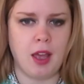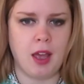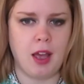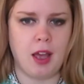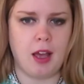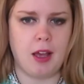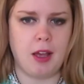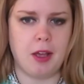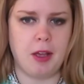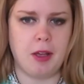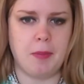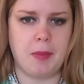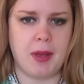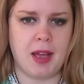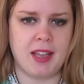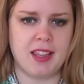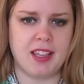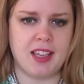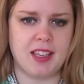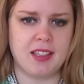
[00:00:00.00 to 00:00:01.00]

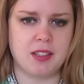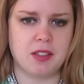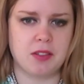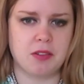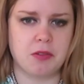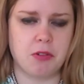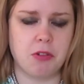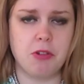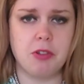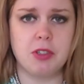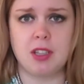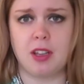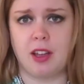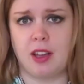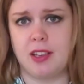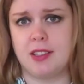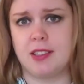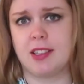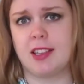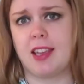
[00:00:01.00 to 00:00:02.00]
and there's cruise
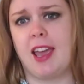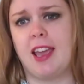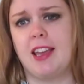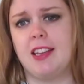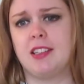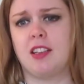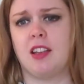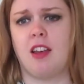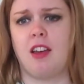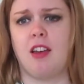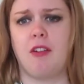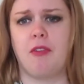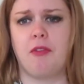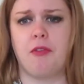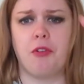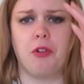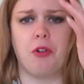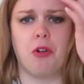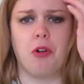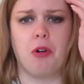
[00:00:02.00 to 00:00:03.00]
lines to cater
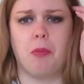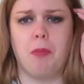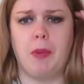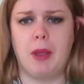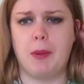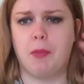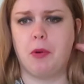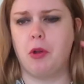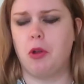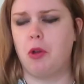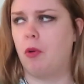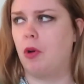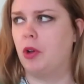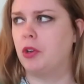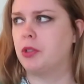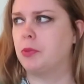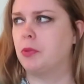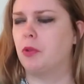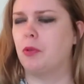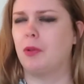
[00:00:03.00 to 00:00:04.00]
for people who want
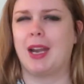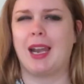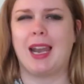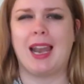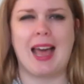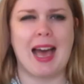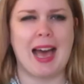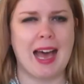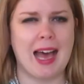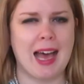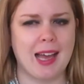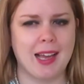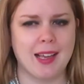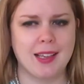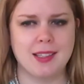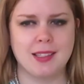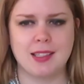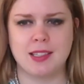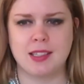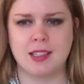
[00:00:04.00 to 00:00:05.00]
a more
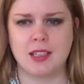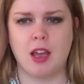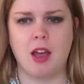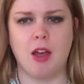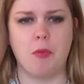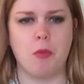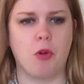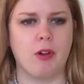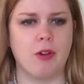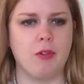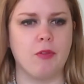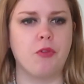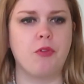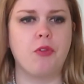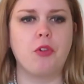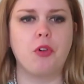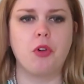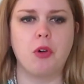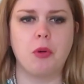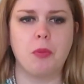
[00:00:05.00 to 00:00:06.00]
relaxed, more
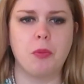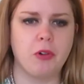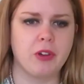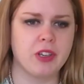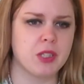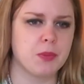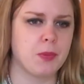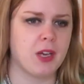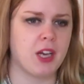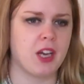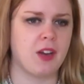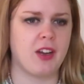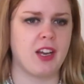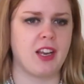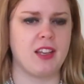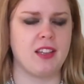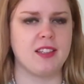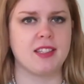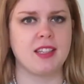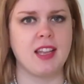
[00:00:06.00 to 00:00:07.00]
informal
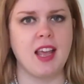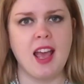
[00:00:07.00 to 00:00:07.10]
experience,